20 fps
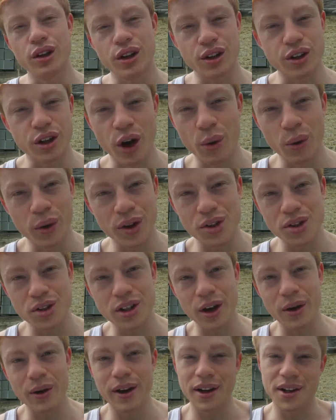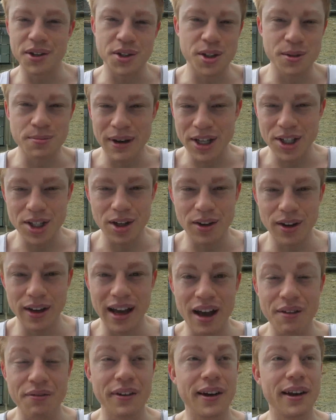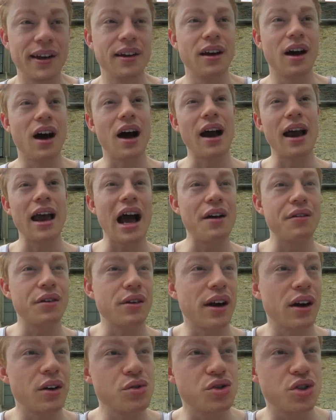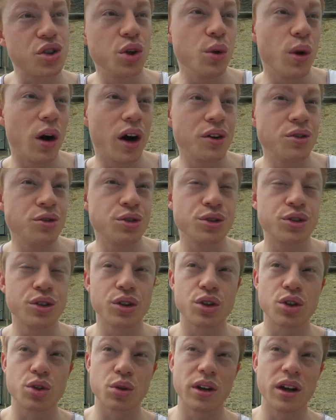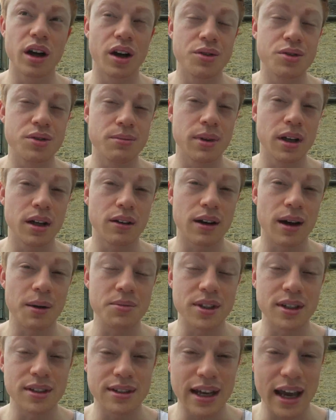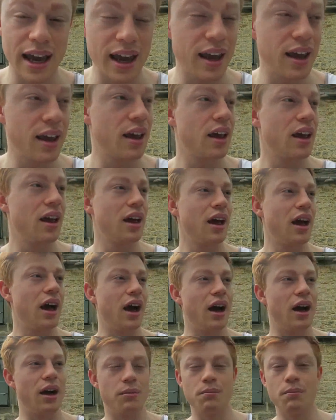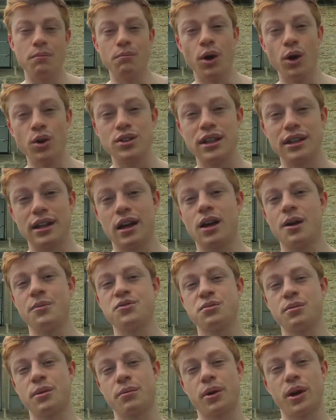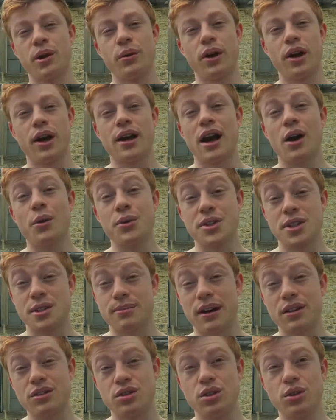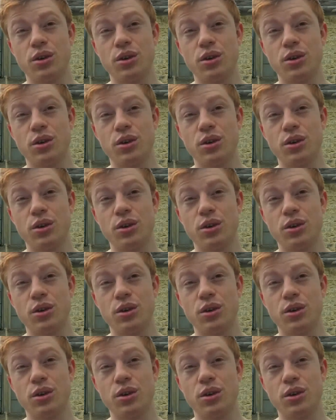You don't want to just go in and smash a load of caffeine in. I have around 200 to 300 milligrams a day. Mostly that comes from a pre-workout, which is about